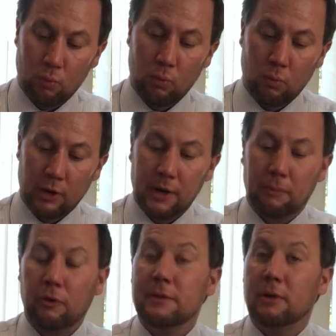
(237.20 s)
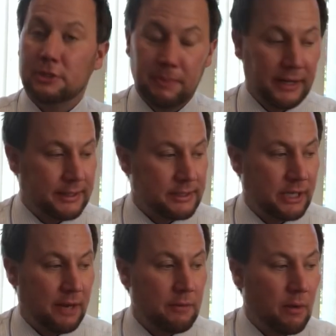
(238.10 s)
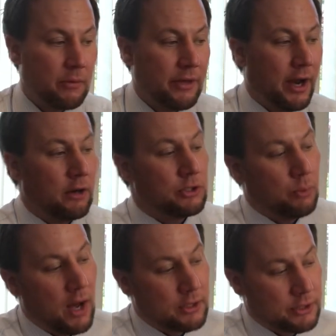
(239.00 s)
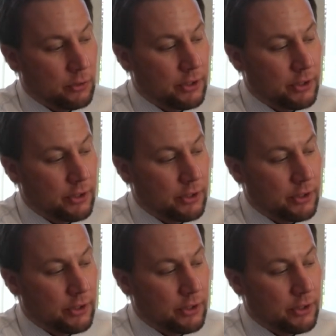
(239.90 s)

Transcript: We're going to pretty much be at the same number there as well. So you